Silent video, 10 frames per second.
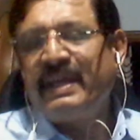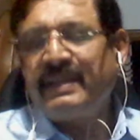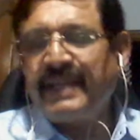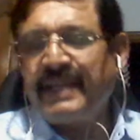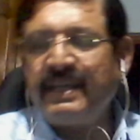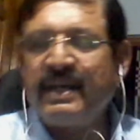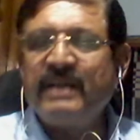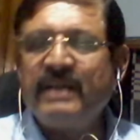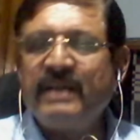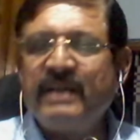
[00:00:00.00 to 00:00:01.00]

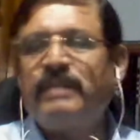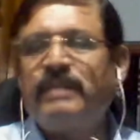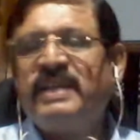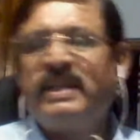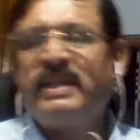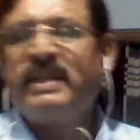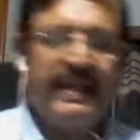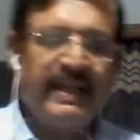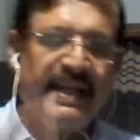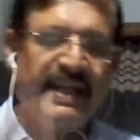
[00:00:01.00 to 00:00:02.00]
Then comes
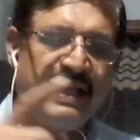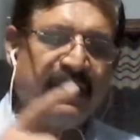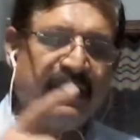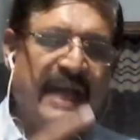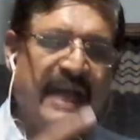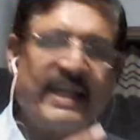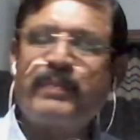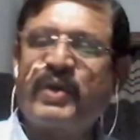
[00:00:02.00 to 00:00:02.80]
it